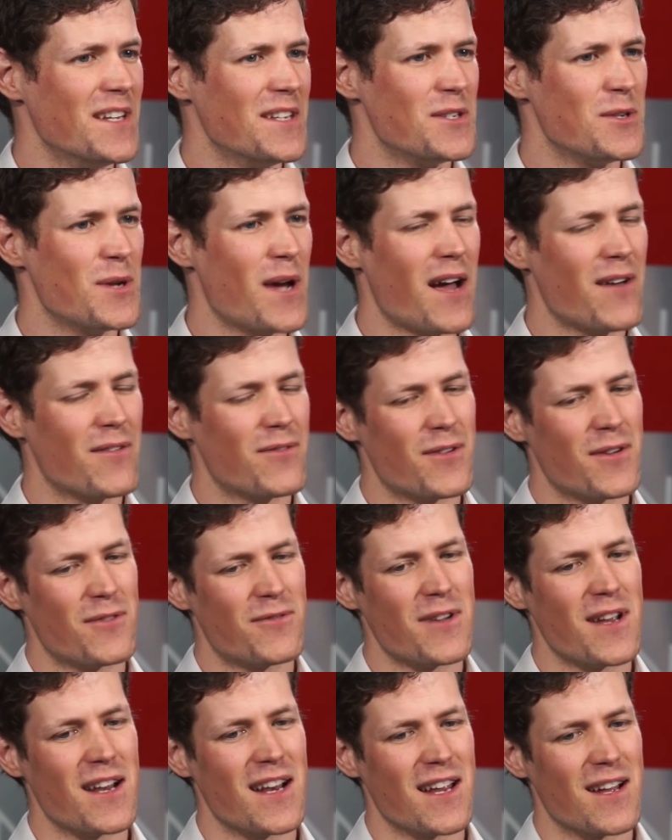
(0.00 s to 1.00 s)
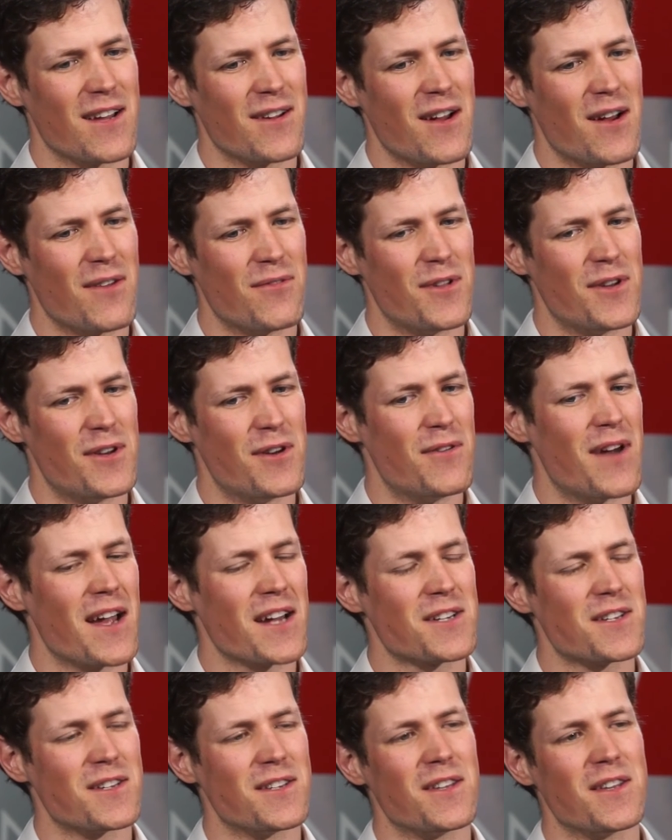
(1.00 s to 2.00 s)
Do you have a feeling of the
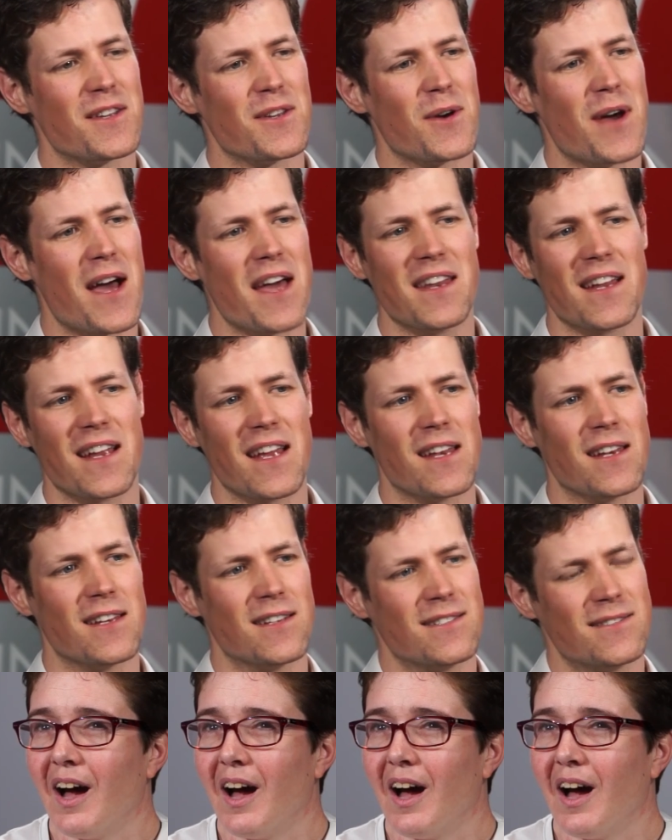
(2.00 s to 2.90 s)
direction that you're heading in?